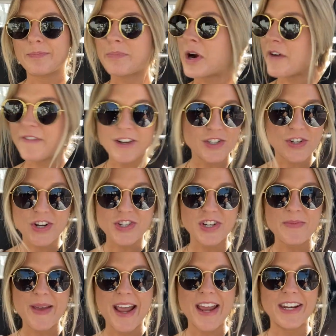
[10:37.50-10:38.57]
perfect
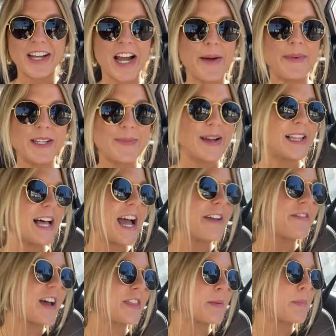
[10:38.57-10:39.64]
Christian man to come into my
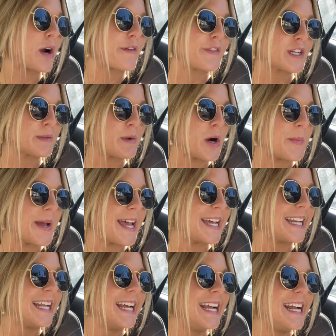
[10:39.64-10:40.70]
life at the perfect
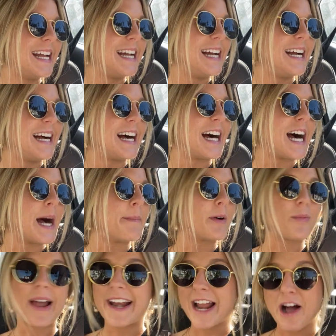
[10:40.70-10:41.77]
moment. Um,
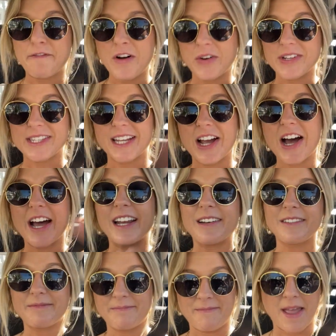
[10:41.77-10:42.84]
but right now, focusing
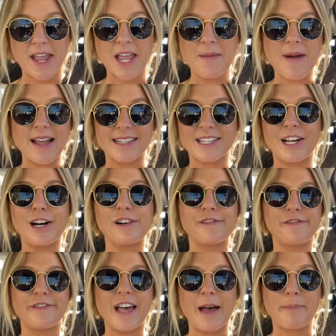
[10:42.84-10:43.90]
on making
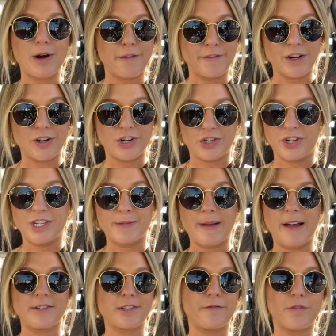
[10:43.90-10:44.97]
myself that perfect Christian
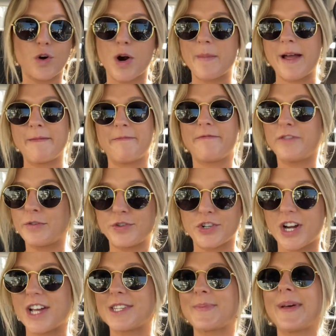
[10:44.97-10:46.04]
spouse for my
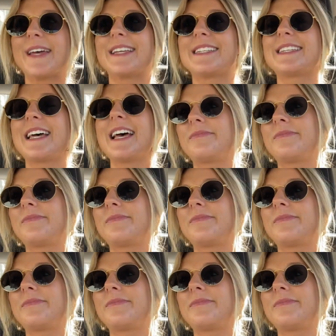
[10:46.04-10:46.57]
future husband.